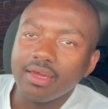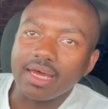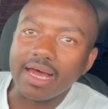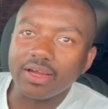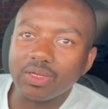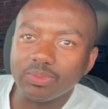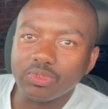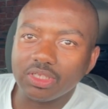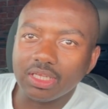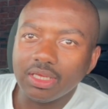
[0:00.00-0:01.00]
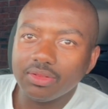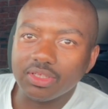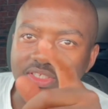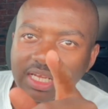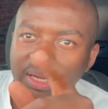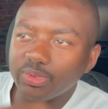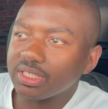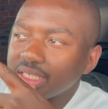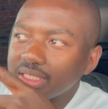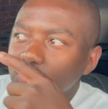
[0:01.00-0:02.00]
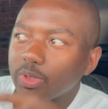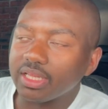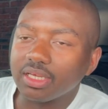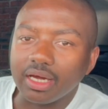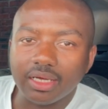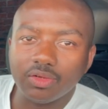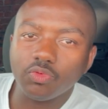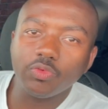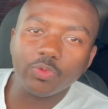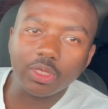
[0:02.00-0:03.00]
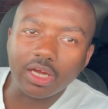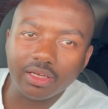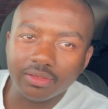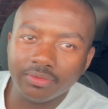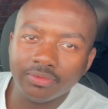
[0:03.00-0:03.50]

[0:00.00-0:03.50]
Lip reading: how comes the snipers didn't spot the guy on the roof with the gun?